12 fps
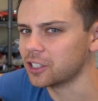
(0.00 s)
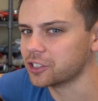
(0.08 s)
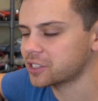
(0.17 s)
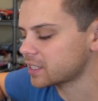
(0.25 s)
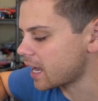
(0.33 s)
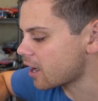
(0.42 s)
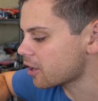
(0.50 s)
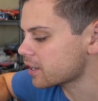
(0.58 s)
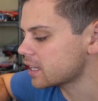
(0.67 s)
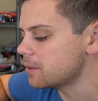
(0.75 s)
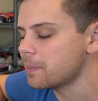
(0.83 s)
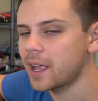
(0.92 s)
they're
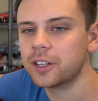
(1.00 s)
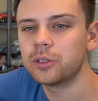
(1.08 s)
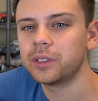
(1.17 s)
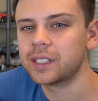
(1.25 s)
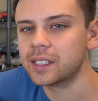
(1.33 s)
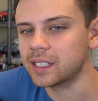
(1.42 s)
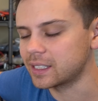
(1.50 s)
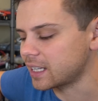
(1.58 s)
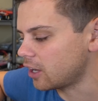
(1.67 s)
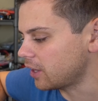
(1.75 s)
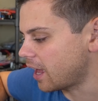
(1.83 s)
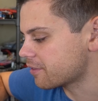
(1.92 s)
scared and the manual doesn't
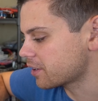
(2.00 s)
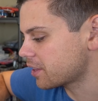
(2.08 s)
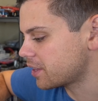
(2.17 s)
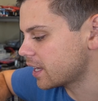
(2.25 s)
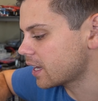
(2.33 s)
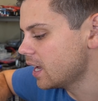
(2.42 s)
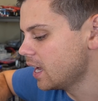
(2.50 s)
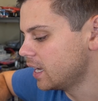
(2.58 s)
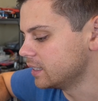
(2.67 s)
tell everything